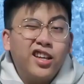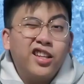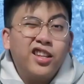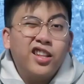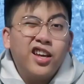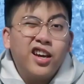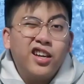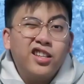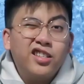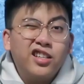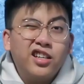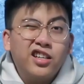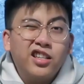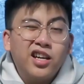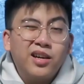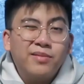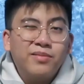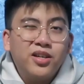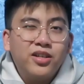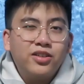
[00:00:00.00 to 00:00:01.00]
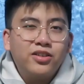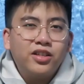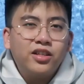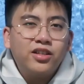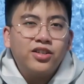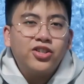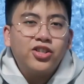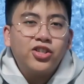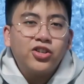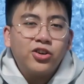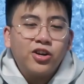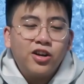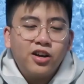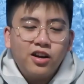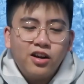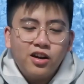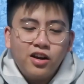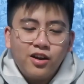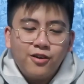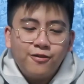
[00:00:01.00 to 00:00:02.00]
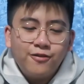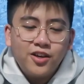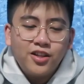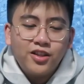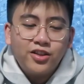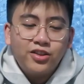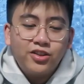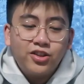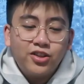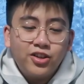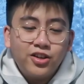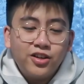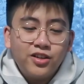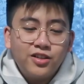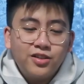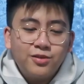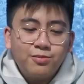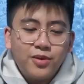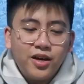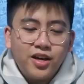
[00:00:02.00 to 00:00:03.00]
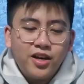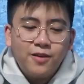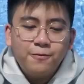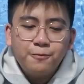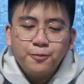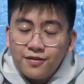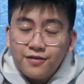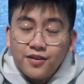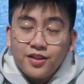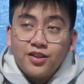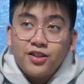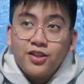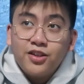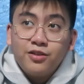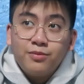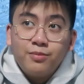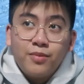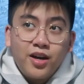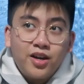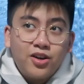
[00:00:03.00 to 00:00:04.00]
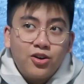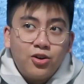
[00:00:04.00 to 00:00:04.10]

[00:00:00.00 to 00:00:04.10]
And in hindsight, I'm not really sure if it turned my